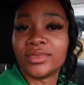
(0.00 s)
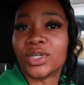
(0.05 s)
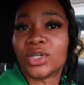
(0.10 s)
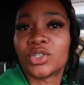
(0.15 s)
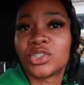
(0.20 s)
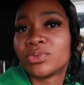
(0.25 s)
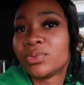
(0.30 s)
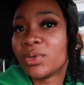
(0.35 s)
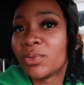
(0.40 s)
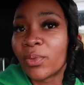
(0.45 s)

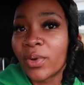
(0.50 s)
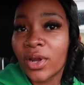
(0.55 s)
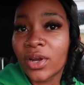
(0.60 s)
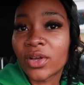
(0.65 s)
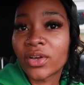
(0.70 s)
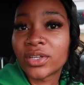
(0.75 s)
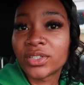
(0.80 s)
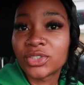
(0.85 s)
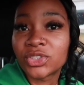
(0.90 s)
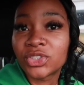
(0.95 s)
girls be wearing
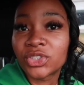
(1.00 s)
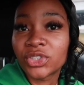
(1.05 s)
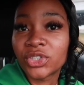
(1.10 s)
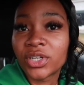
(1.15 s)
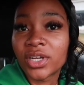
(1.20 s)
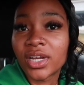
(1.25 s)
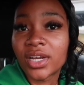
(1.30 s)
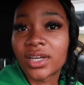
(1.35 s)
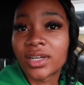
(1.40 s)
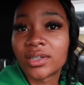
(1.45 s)
on
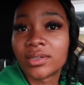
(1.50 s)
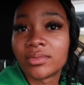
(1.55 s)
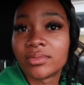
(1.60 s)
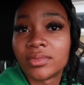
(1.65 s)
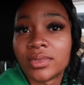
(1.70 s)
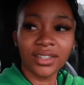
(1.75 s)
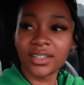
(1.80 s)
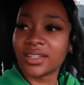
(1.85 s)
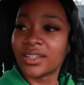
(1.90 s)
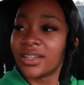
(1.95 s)

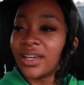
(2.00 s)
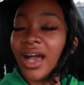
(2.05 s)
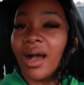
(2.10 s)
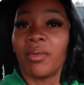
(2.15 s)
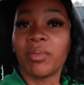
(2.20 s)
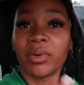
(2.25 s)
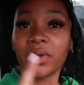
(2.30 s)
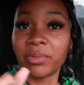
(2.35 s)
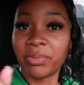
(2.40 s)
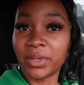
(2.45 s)
Instagram.
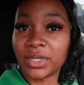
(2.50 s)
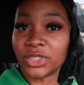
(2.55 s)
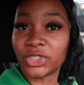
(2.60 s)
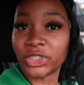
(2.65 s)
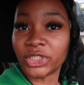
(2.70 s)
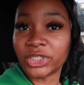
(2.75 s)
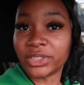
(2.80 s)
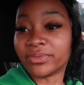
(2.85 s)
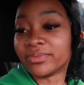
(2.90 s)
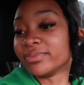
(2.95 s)
I'll put a
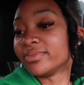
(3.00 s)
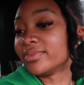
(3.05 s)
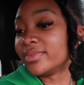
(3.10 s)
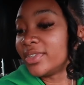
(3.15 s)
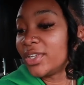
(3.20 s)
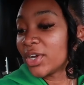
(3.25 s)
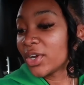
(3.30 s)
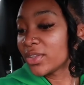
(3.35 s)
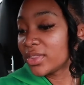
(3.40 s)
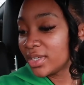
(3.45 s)
picture.
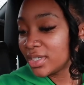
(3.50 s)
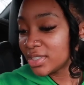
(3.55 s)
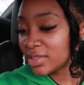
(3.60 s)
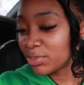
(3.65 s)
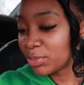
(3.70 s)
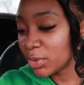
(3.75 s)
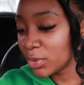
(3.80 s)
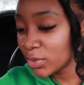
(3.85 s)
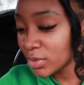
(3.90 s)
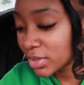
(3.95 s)
They're these
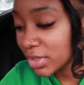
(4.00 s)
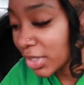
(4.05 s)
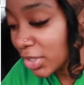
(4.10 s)
boots